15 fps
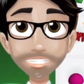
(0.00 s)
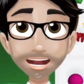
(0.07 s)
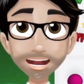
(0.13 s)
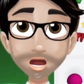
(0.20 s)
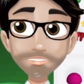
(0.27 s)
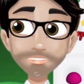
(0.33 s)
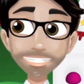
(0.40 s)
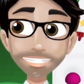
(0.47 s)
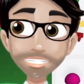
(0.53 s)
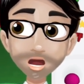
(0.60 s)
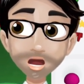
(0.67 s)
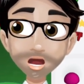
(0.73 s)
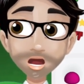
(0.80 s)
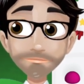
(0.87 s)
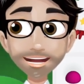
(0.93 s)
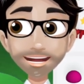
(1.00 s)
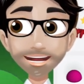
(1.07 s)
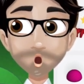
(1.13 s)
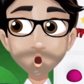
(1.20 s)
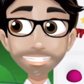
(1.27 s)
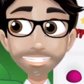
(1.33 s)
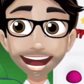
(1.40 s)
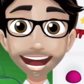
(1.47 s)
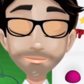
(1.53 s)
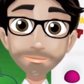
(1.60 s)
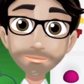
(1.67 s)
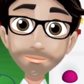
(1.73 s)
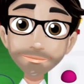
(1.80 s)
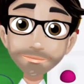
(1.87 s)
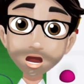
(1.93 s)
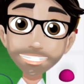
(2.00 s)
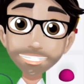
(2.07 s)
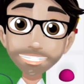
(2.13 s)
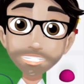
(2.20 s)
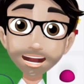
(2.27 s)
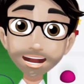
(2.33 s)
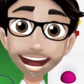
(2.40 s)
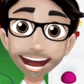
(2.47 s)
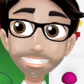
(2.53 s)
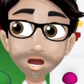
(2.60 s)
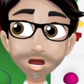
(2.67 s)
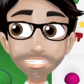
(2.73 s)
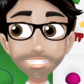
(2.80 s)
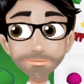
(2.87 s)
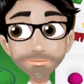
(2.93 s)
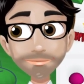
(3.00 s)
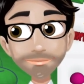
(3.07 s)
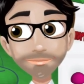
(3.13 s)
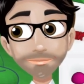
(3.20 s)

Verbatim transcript: stiff and it's not going to be movable, which is one of the goals here.